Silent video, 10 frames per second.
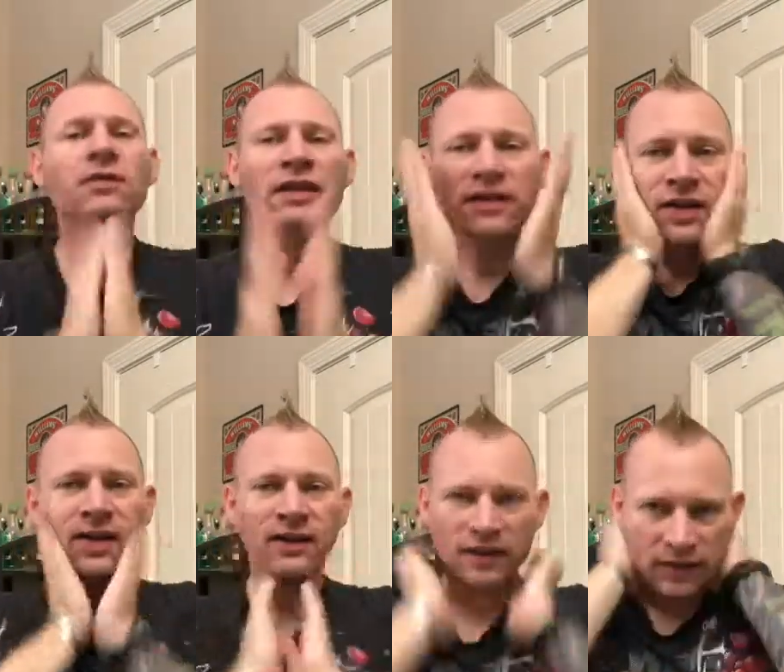that you
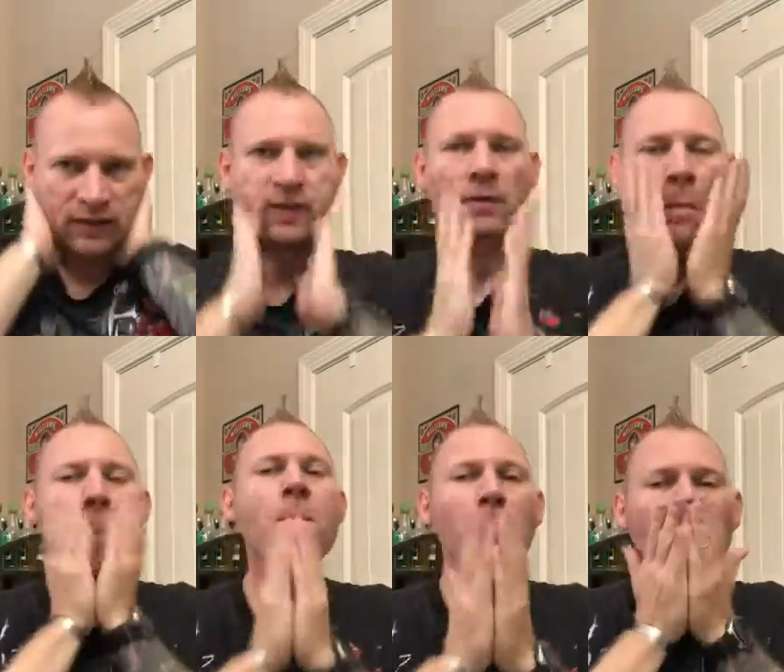kind of
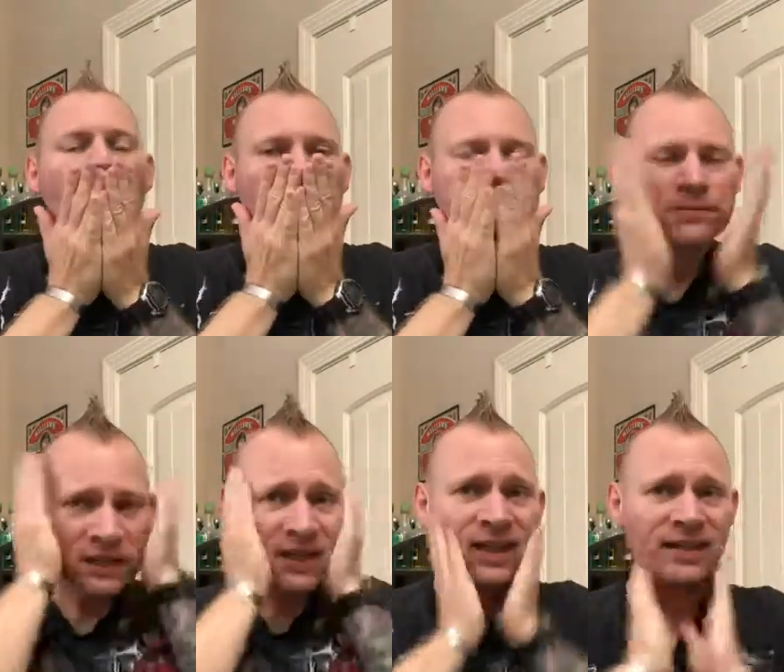
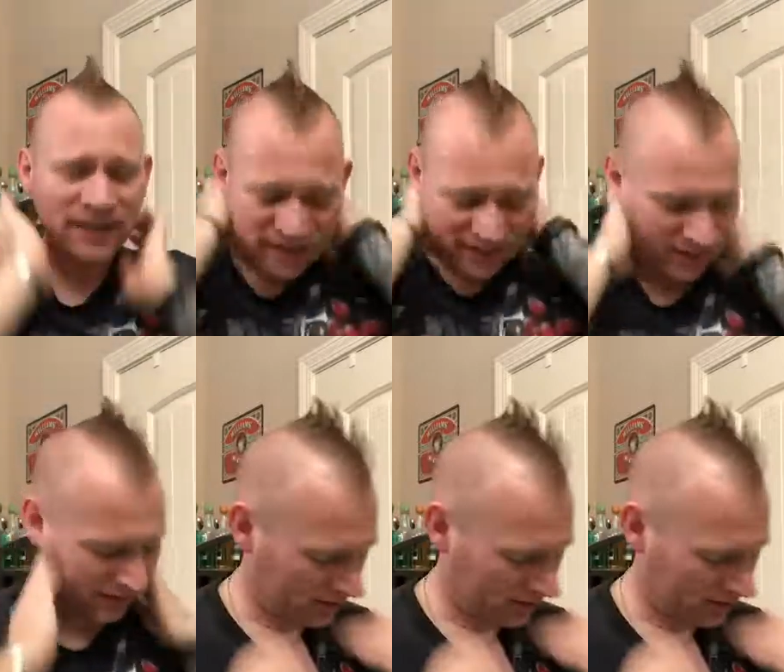get as it